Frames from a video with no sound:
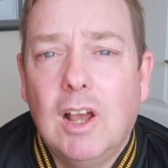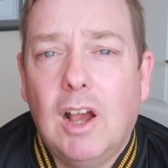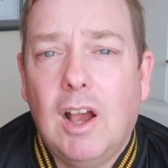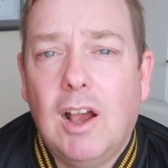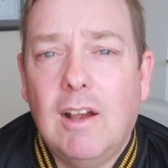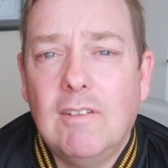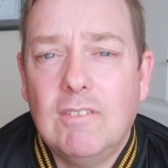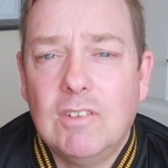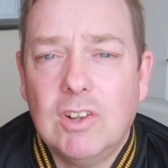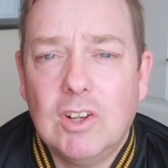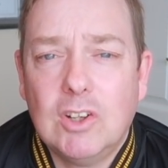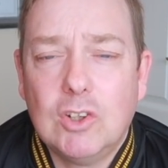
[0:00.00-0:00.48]

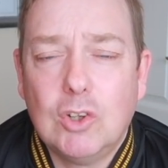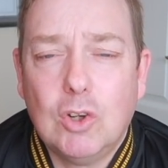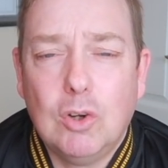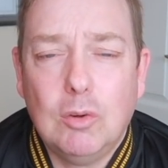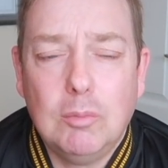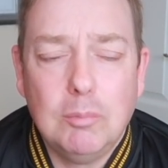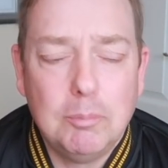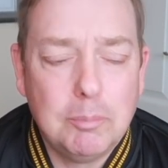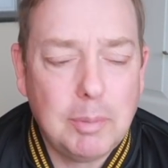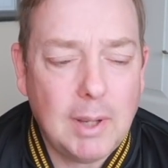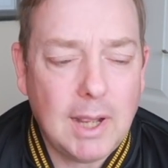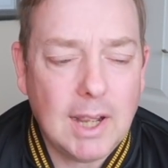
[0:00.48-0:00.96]
I'm going to
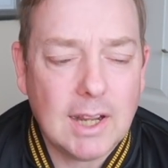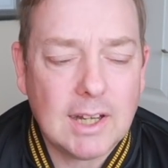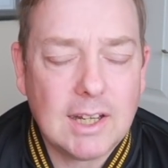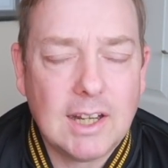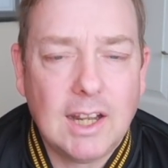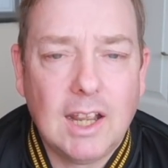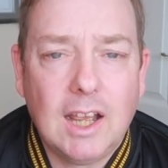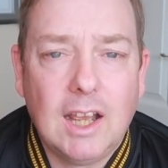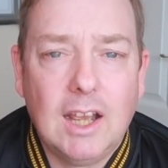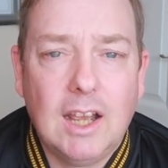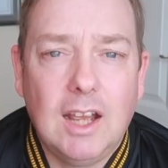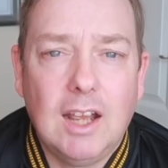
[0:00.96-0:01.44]
come
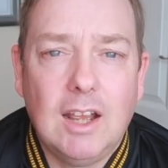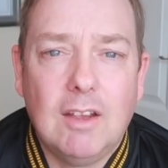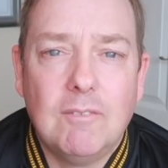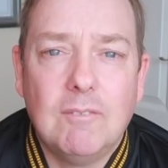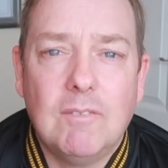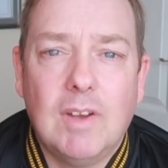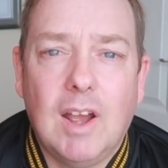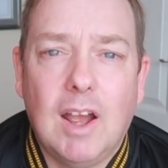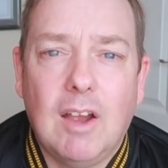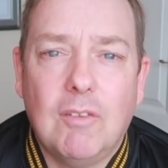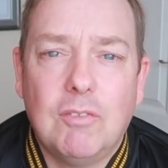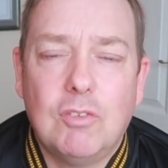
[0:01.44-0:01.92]
back
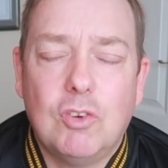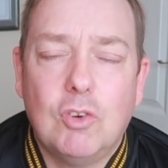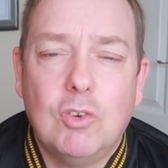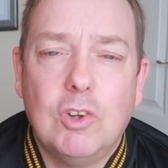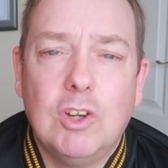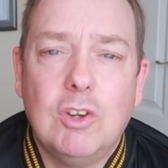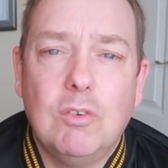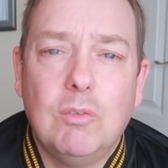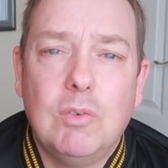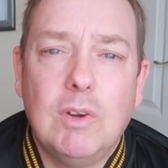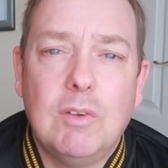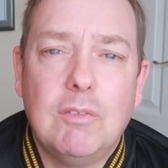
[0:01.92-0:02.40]
after
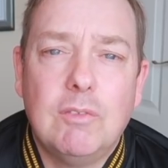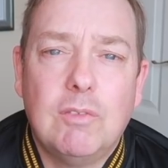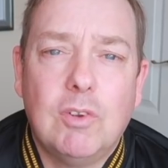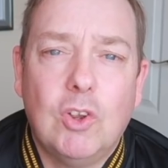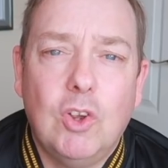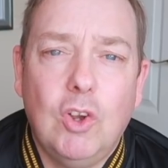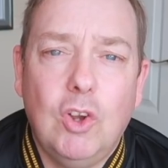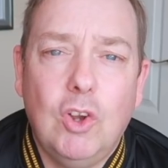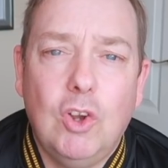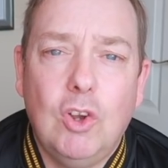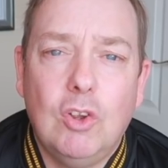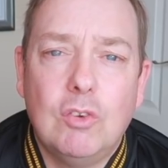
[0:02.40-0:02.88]
we've
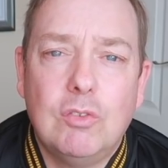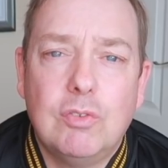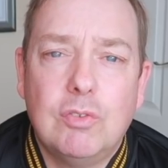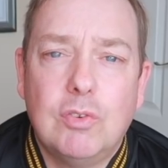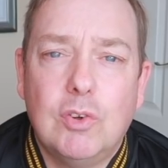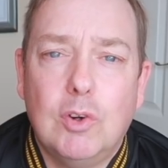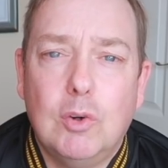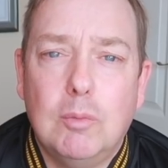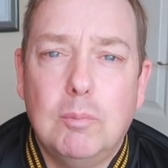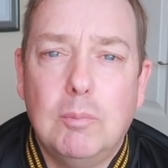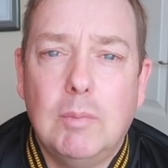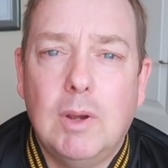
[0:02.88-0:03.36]
heard
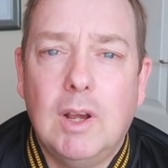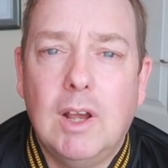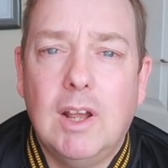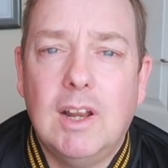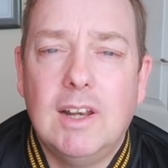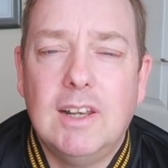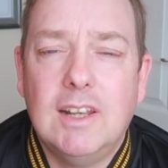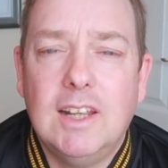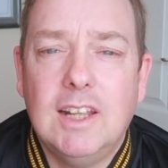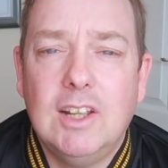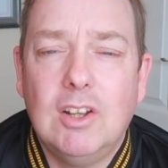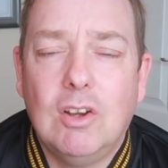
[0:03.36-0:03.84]
from
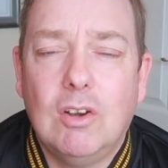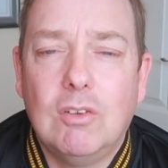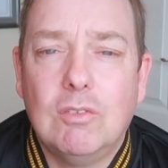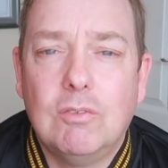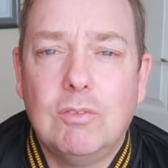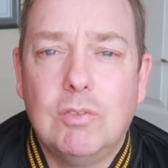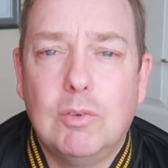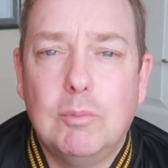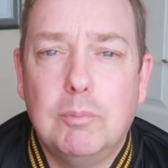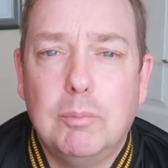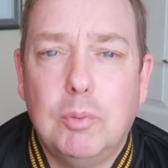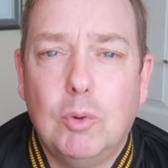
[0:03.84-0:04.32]
Leon
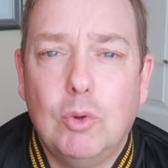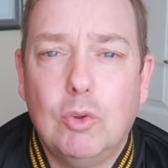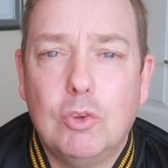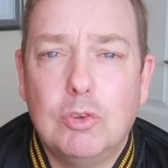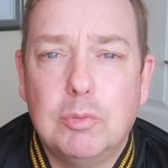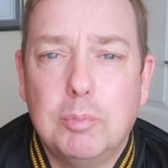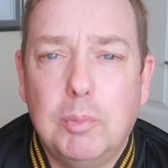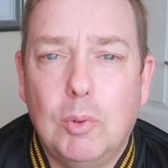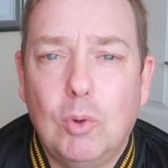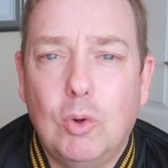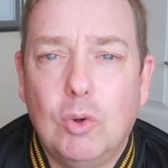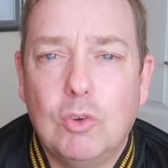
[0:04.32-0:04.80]
from
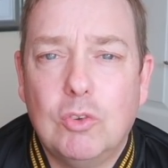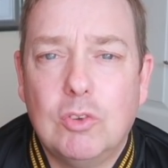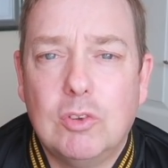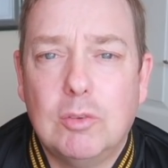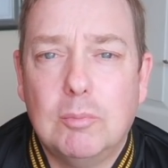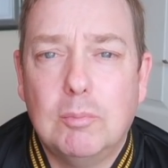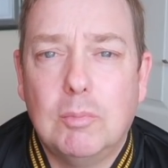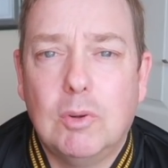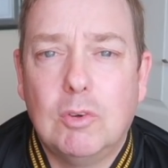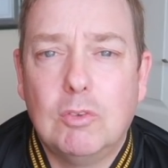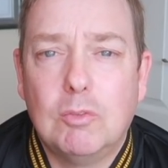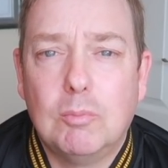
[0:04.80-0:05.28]
BoyleSports
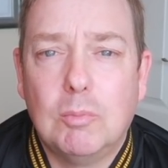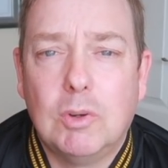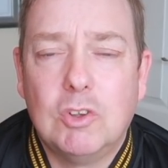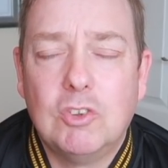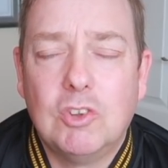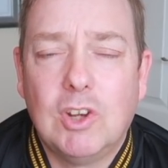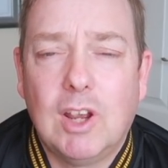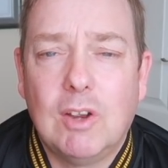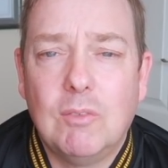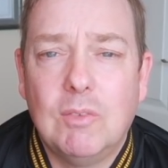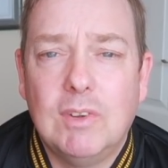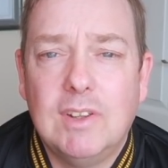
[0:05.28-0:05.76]
and my
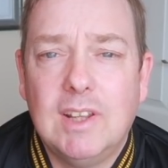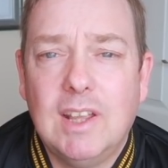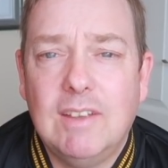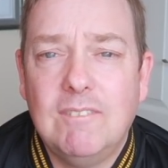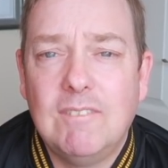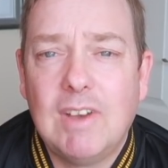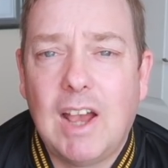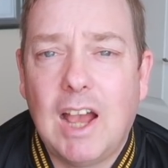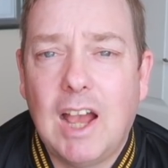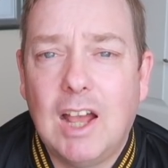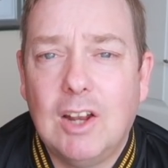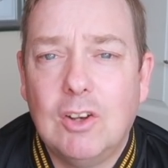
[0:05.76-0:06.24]
chat with
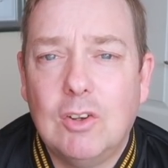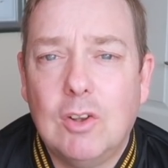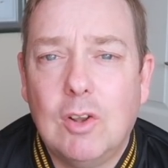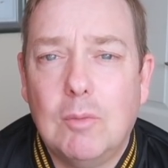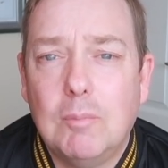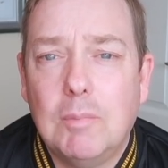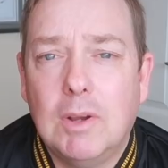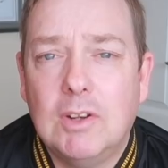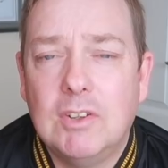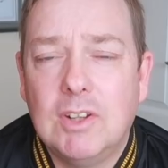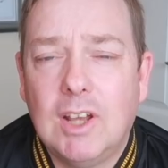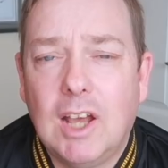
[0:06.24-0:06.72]
him and
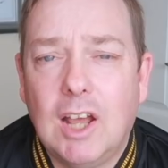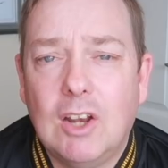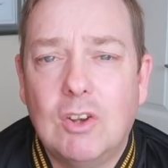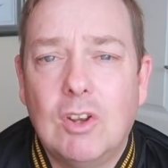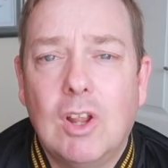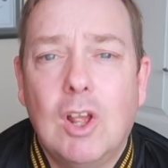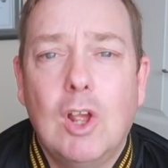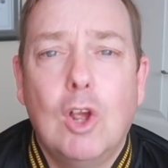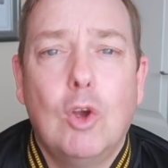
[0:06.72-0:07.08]
my dad,